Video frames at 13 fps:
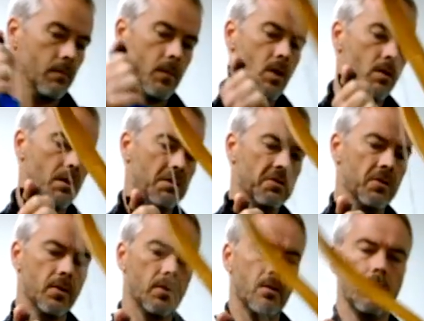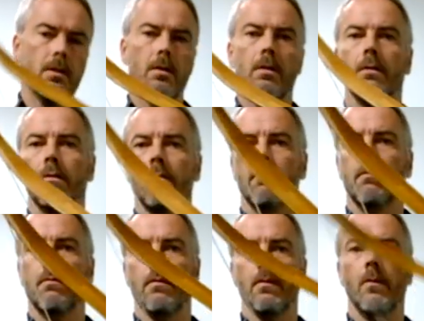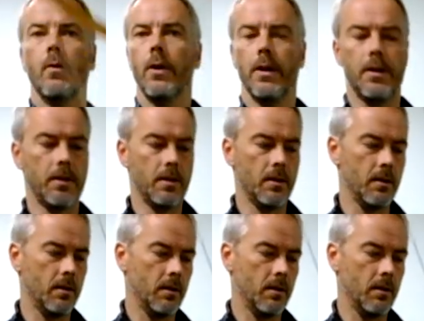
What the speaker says: You get used to it. Works.